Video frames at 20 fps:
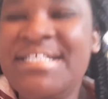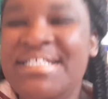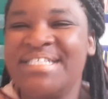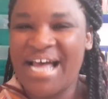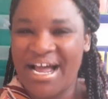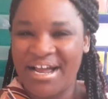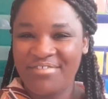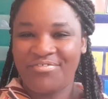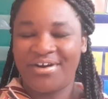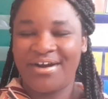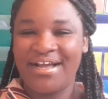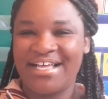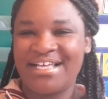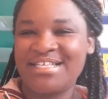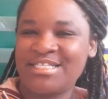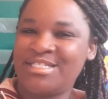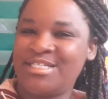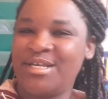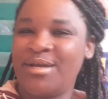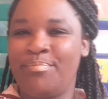time for us
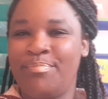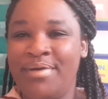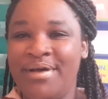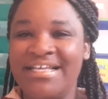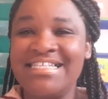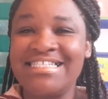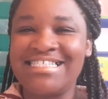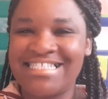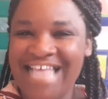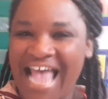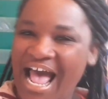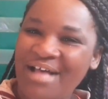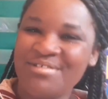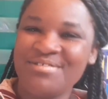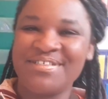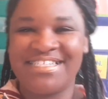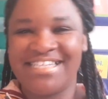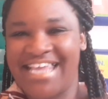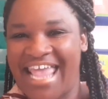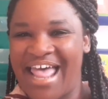to put sounds
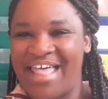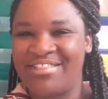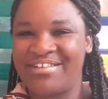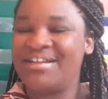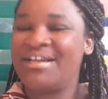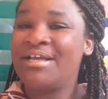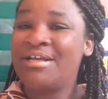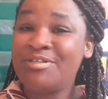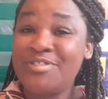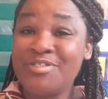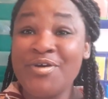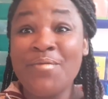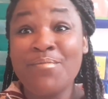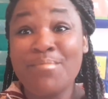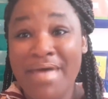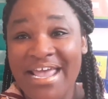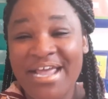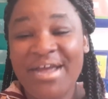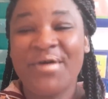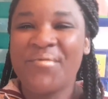together to
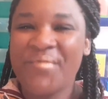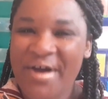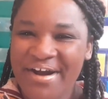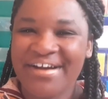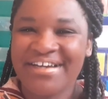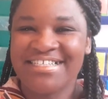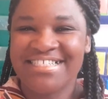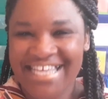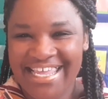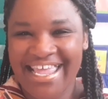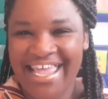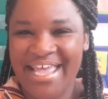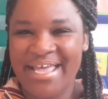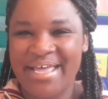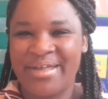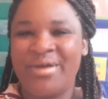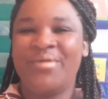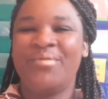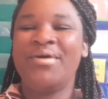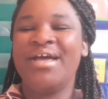make words again.
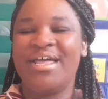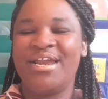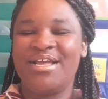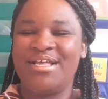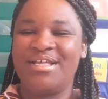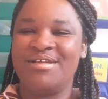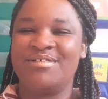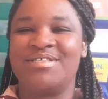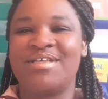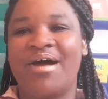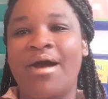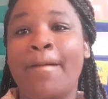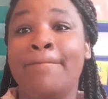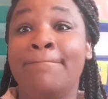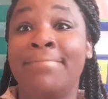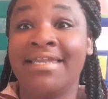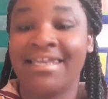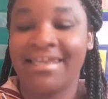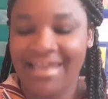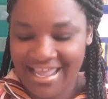We're gonna use our
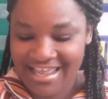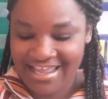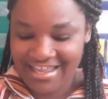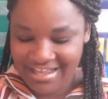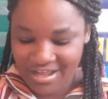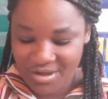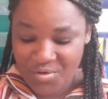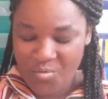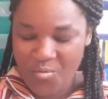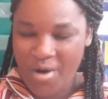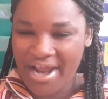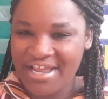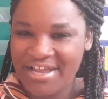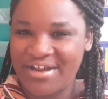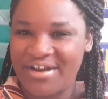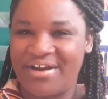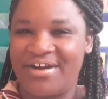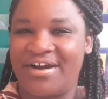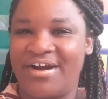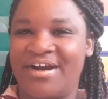blank white
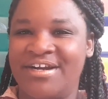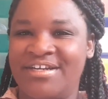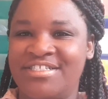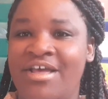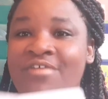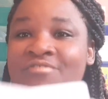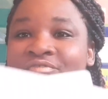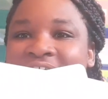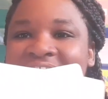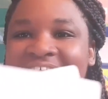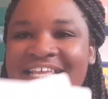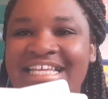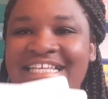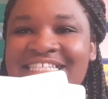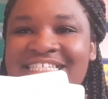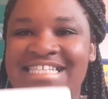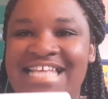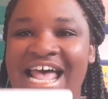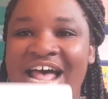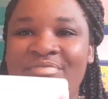cards for each
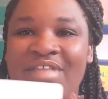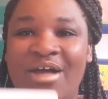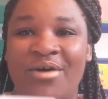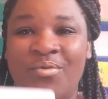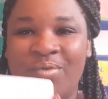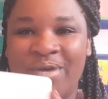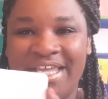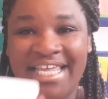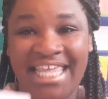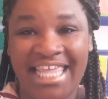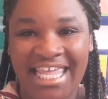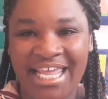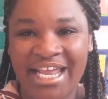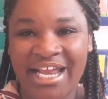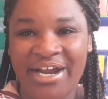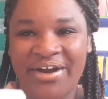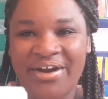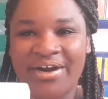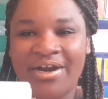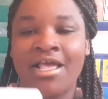sound that we
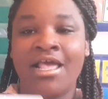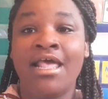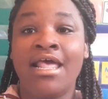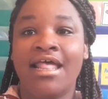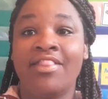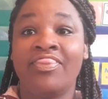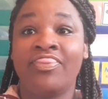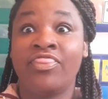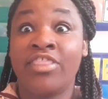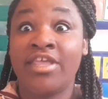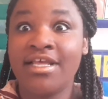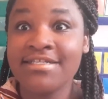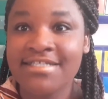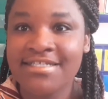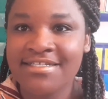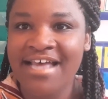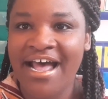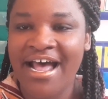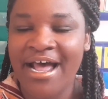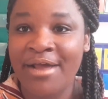hear. And this
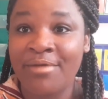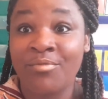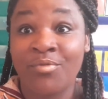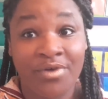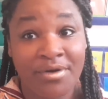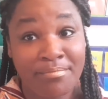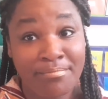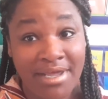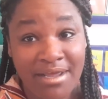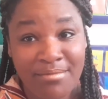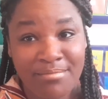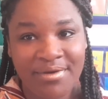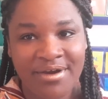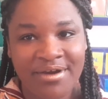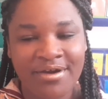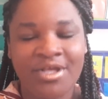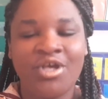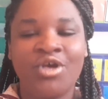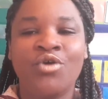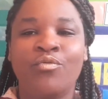time,
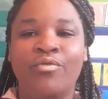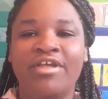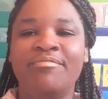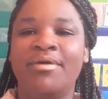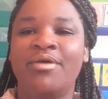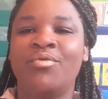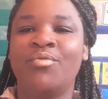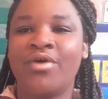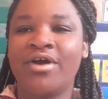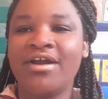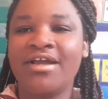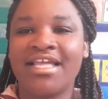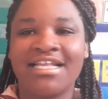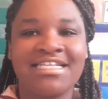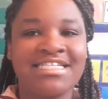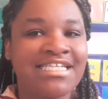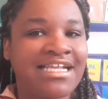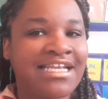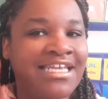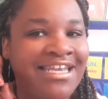remember, we've been working
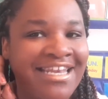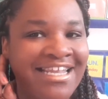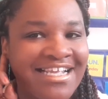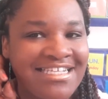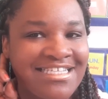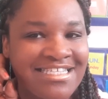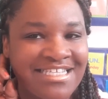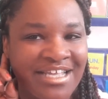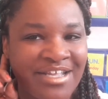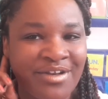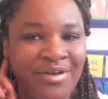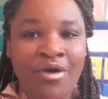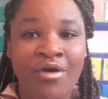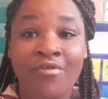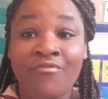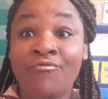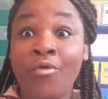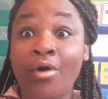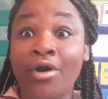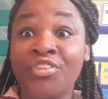to listen
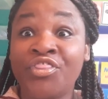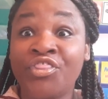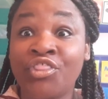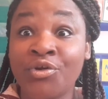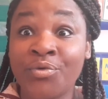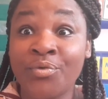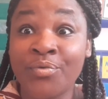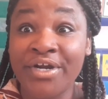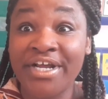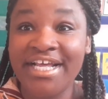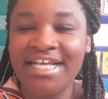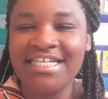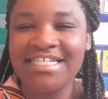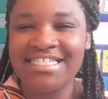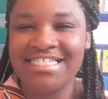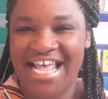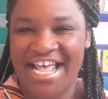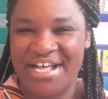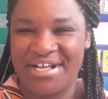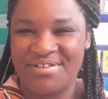for 3
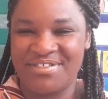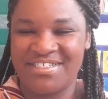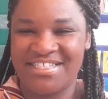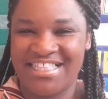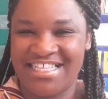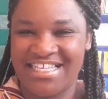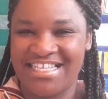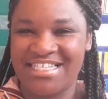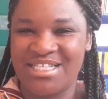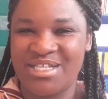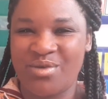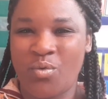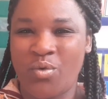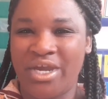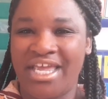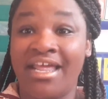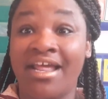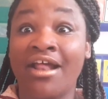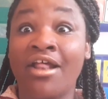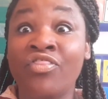sounds this
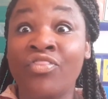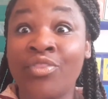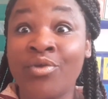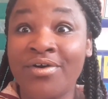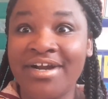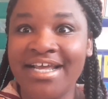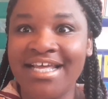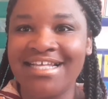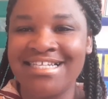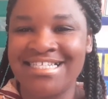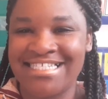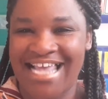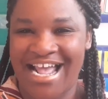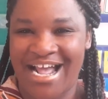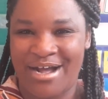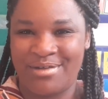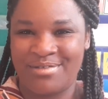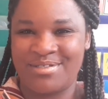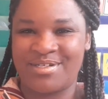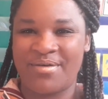week. 3
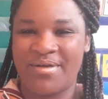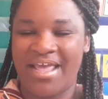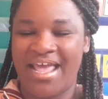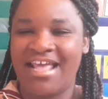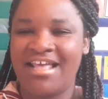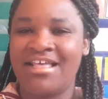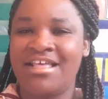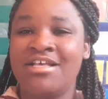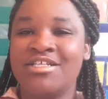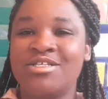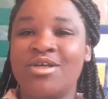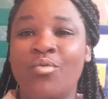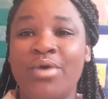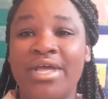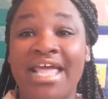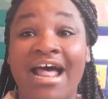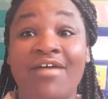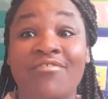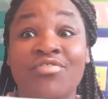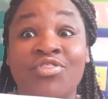sounds, okay? So we
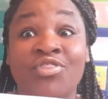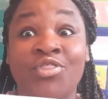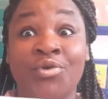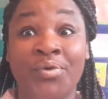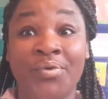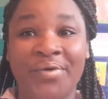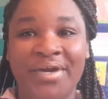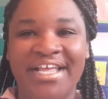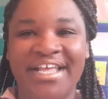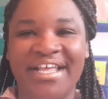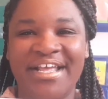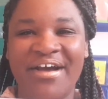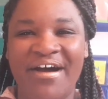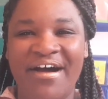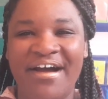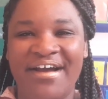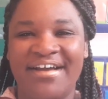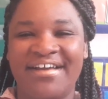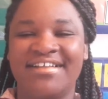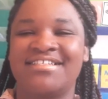have 3
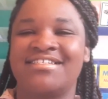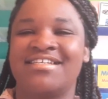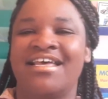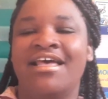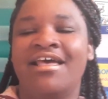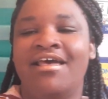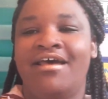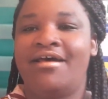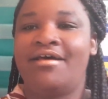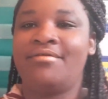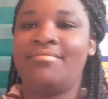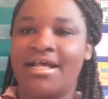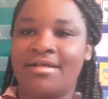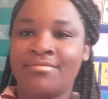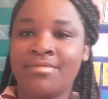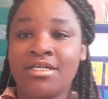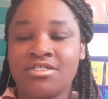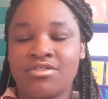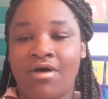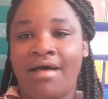cards. All right,
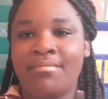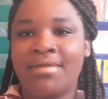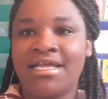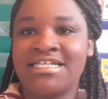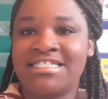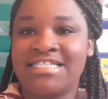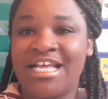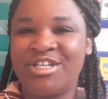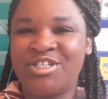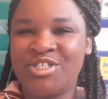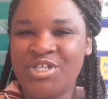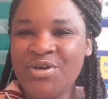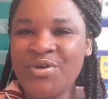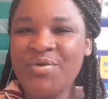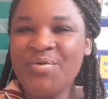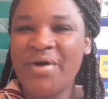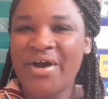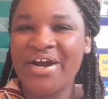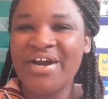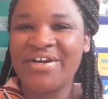so I'm gonna say 2
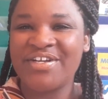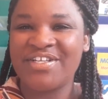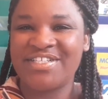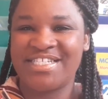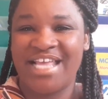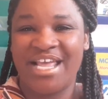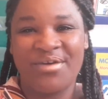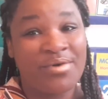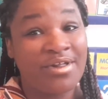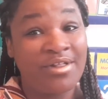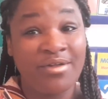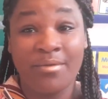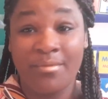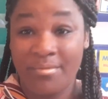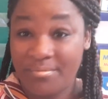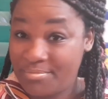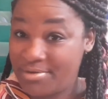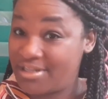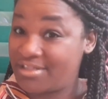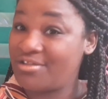words and we'll
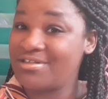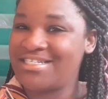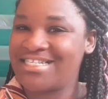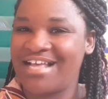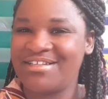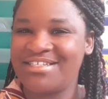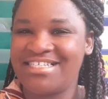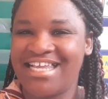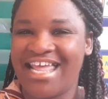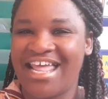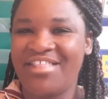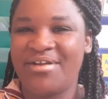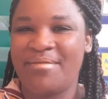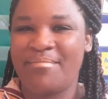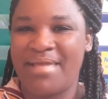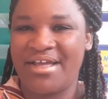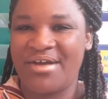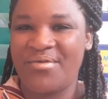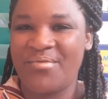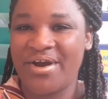put those sounds together and
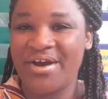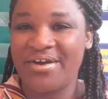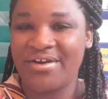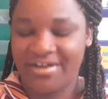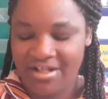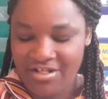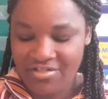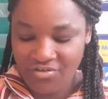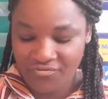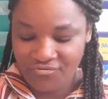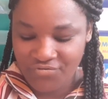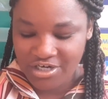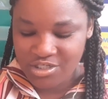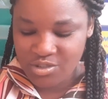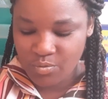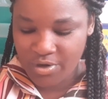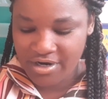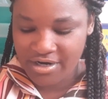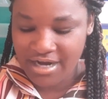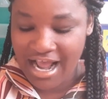make a word. The first
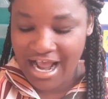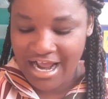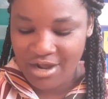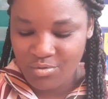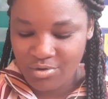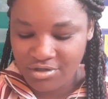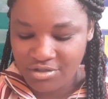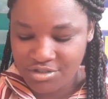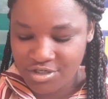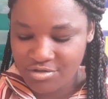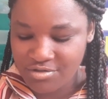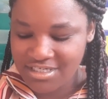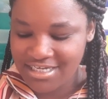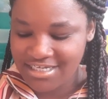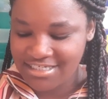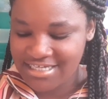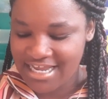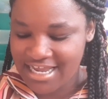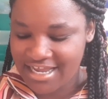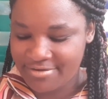word I will do
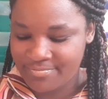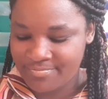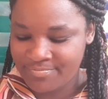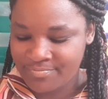today